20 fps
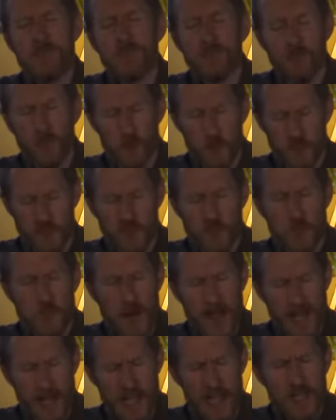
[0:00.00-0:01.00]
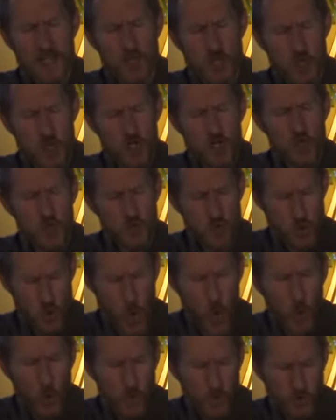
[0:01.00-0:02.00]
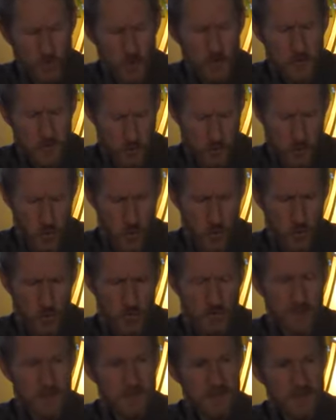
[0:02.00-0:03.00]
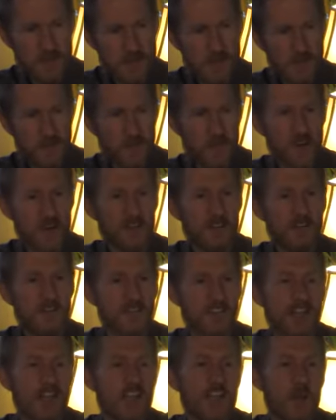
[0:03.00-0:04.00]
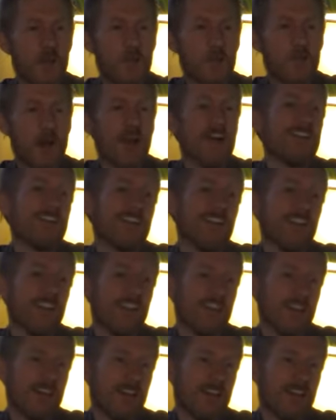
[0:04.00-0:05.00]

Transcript: influenced by and controlled through the Pharisaic party.